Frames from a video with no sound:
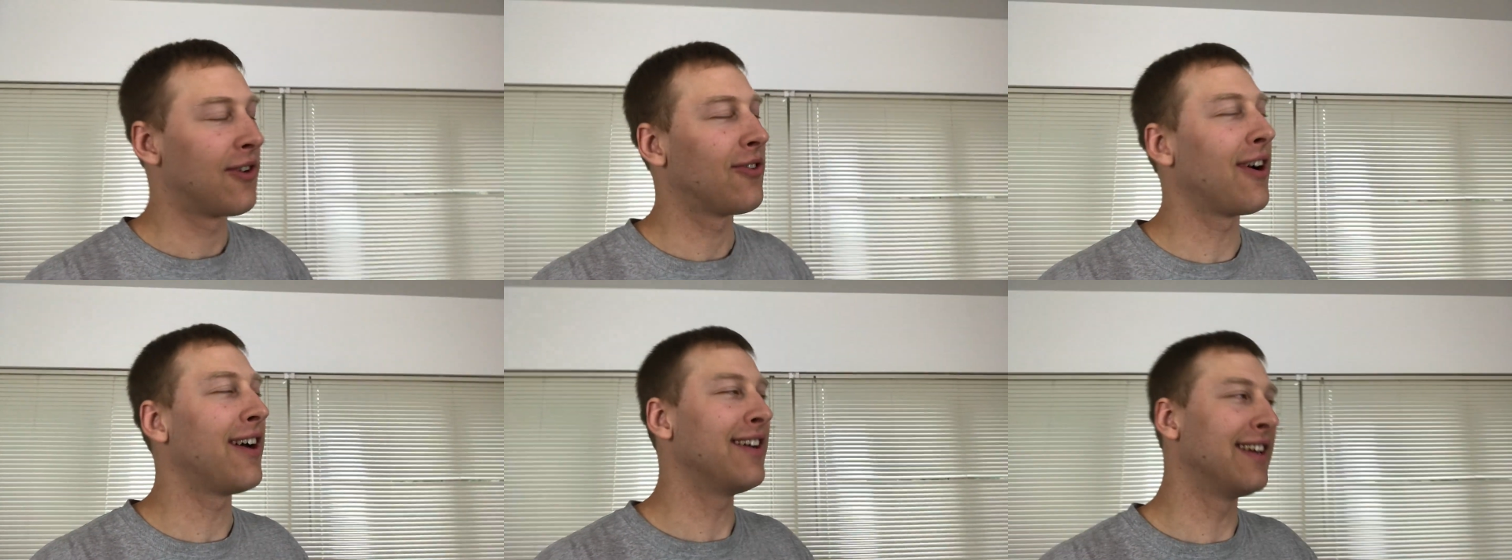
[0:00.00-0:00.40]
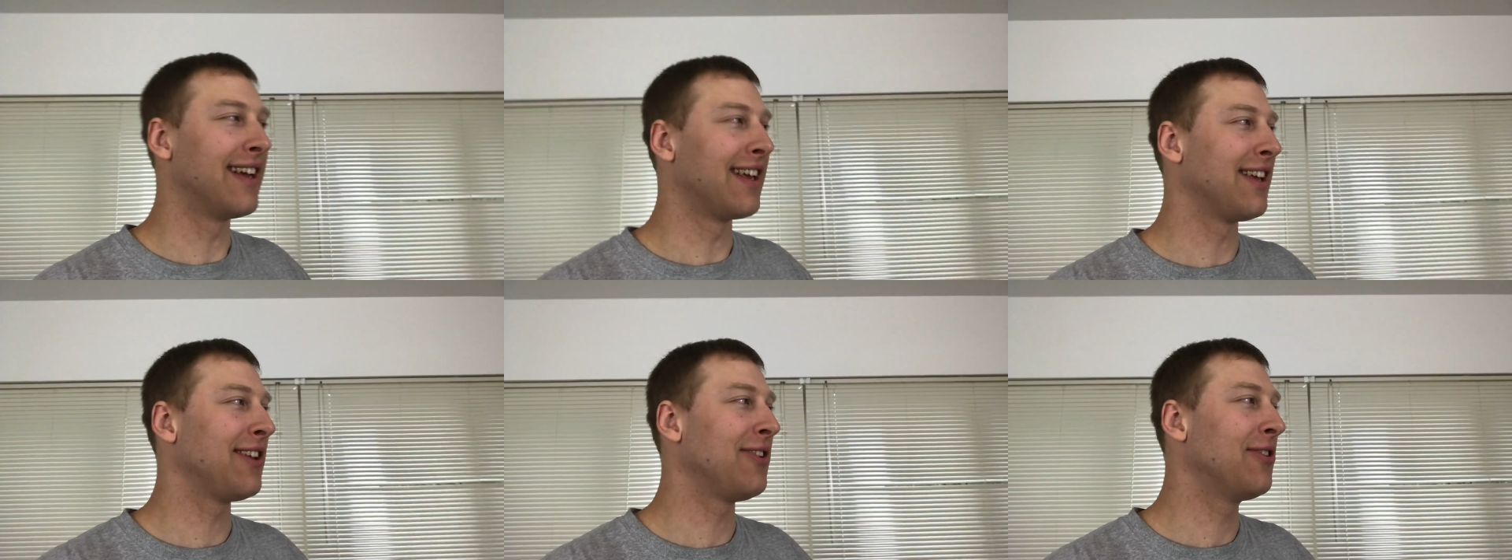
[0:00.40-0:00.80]
Rodney,
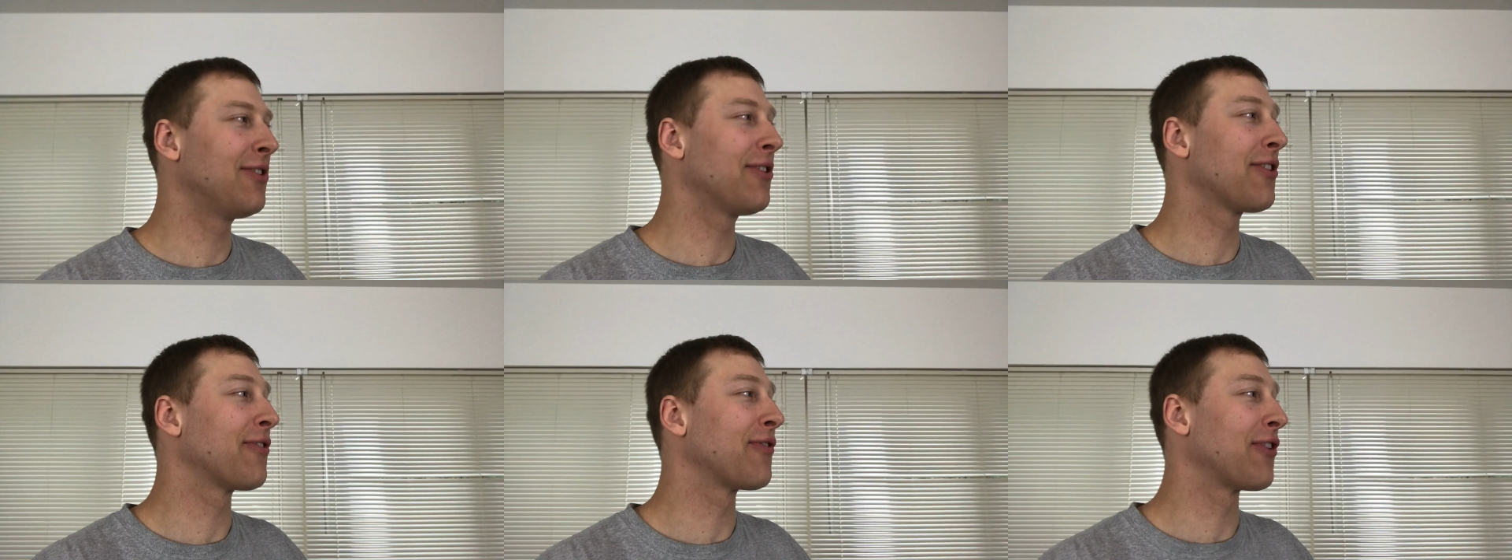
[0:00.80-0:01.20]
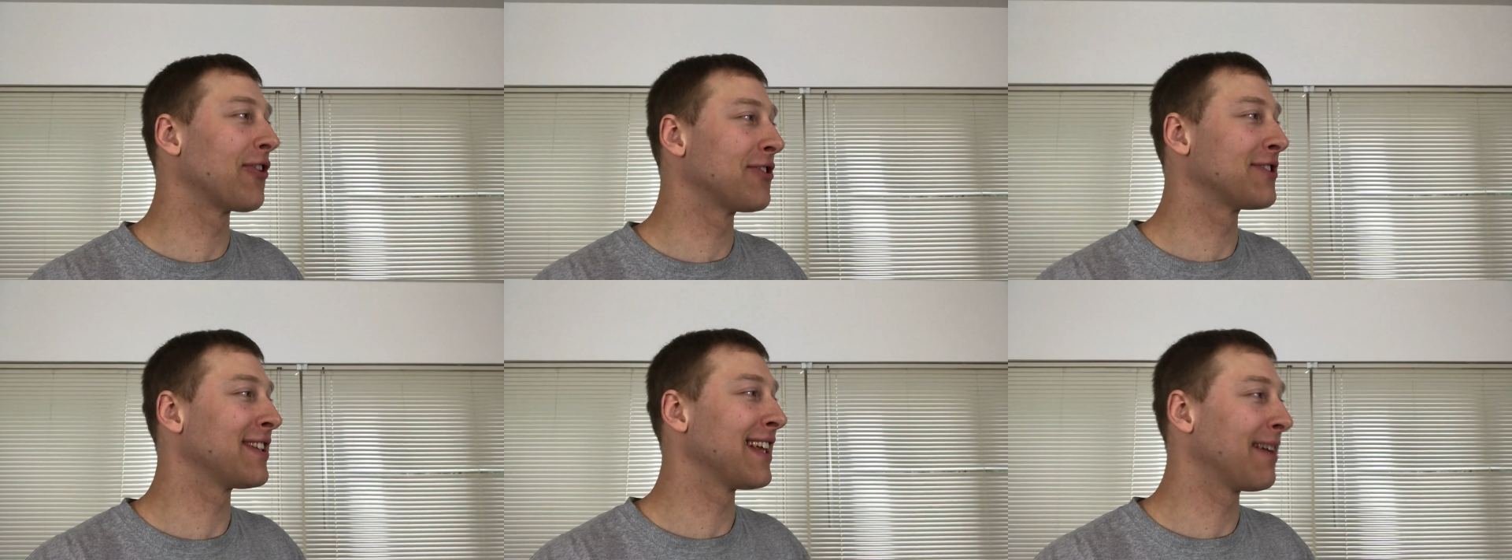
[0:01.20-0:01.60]
you don't know the
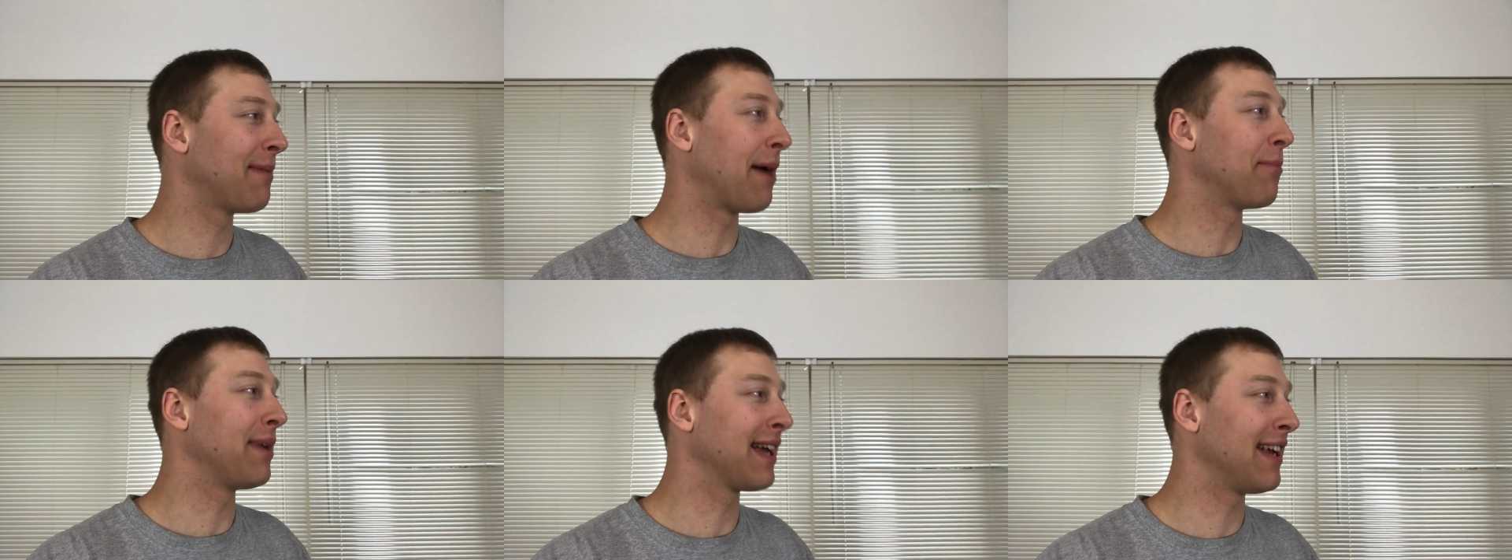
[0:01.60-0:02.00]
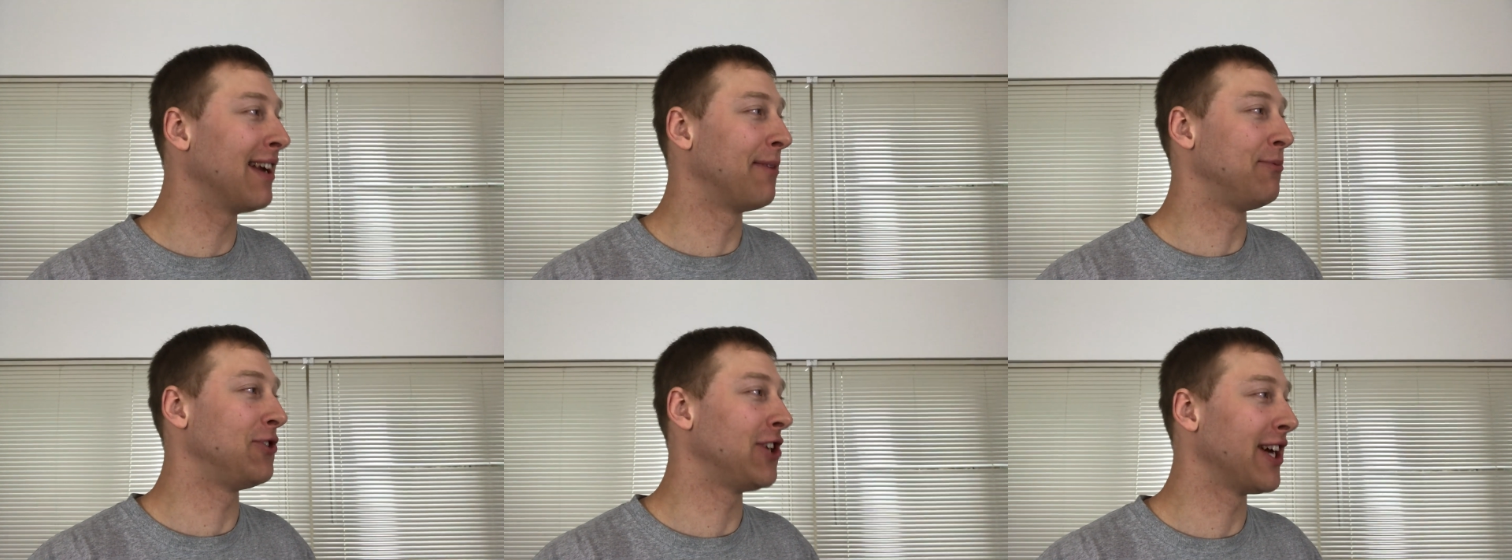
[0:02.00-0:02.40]
first thing about picking
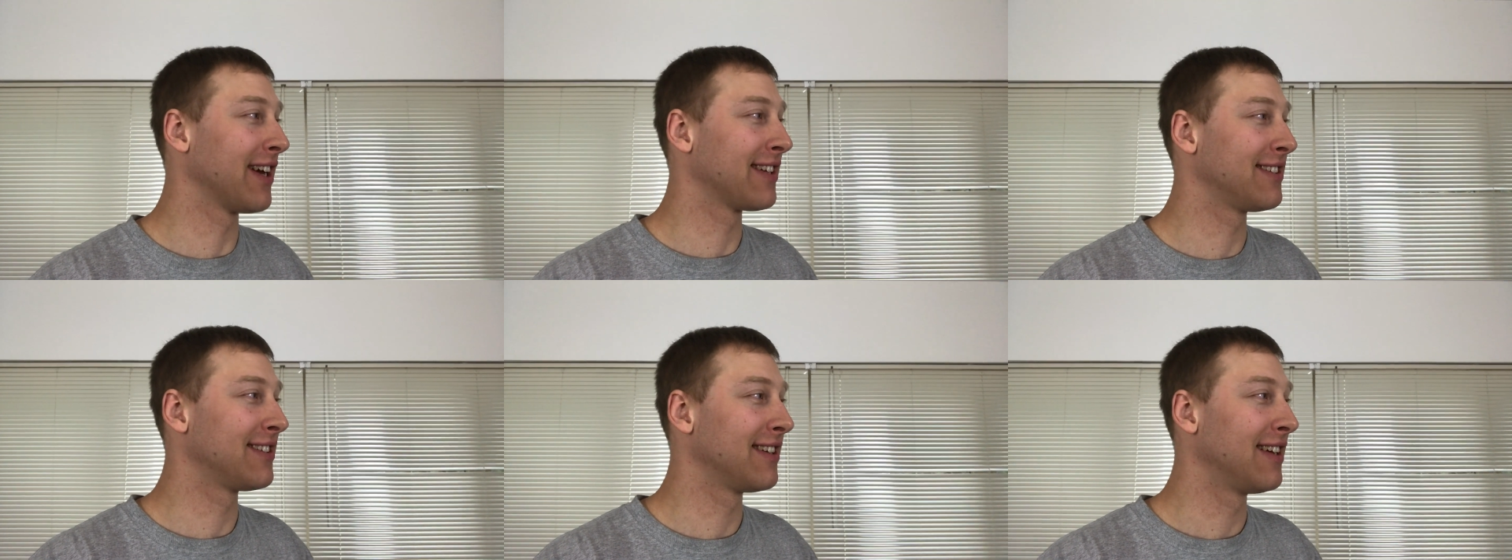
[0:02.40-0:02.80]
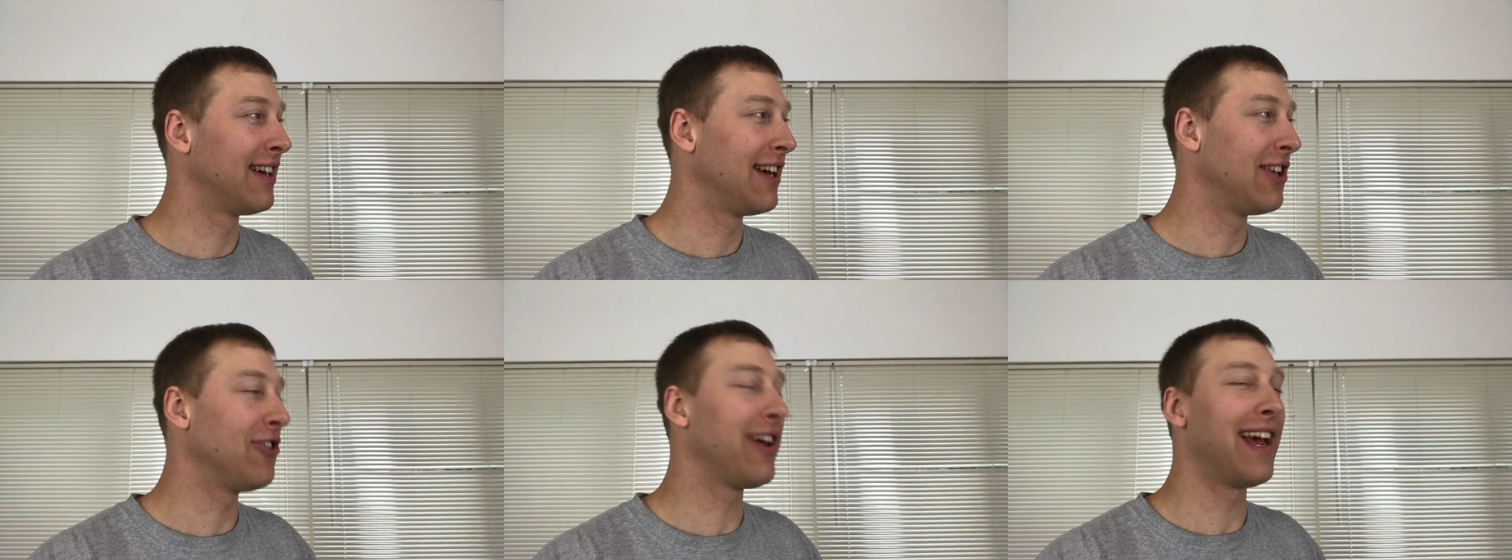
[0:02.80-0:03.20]
up chicks.
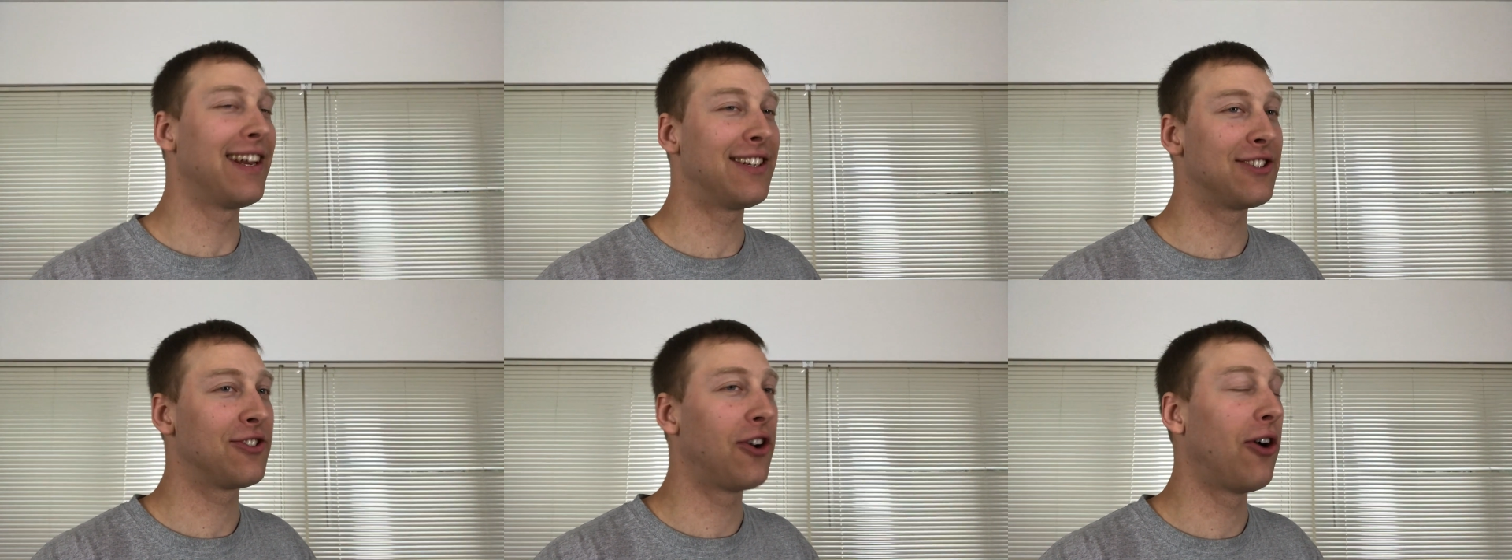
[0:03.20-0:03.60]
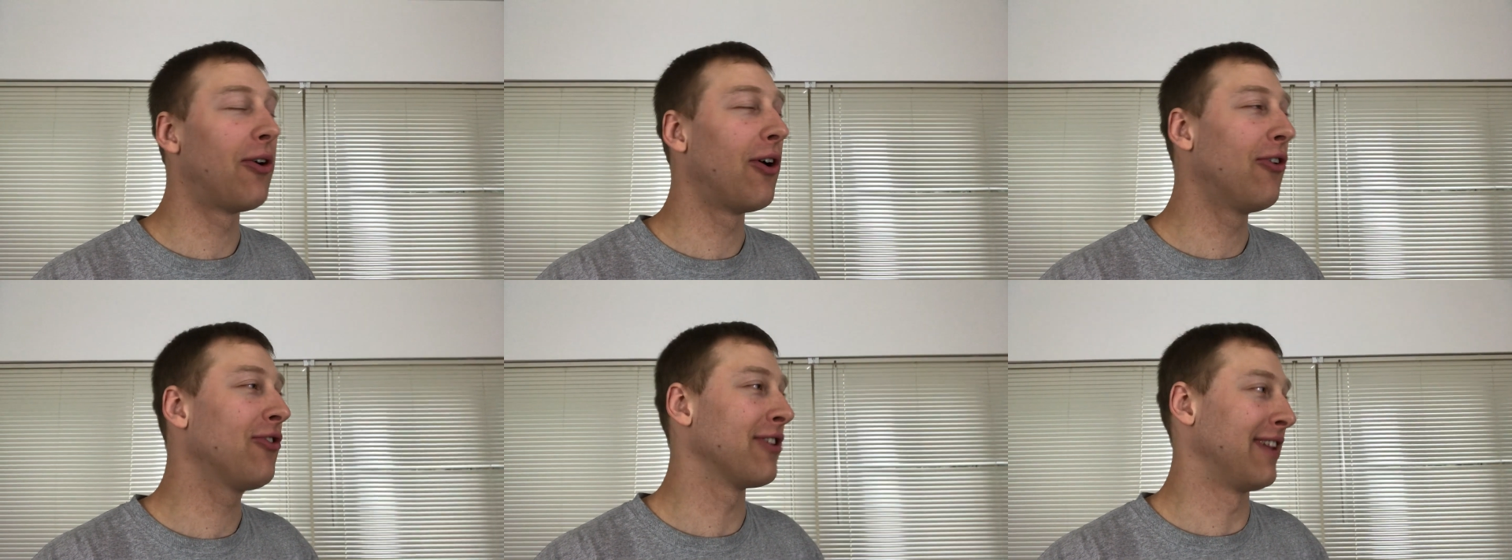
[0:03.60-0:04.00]
You can't just go
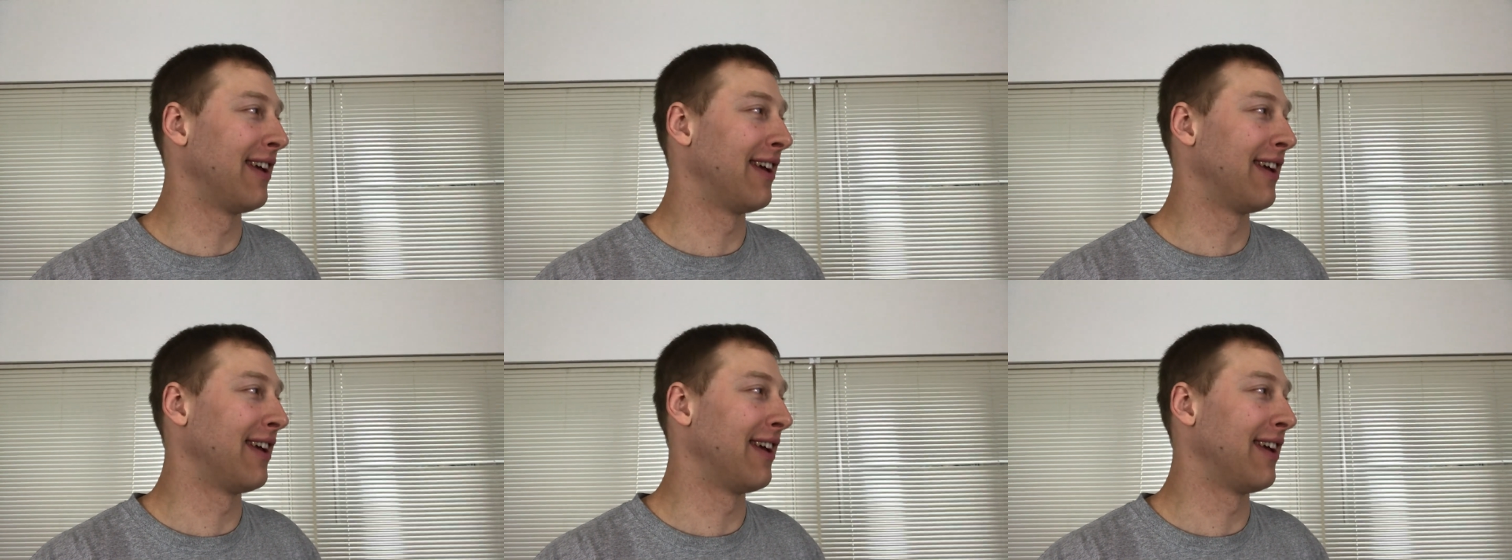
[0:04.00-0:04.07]
over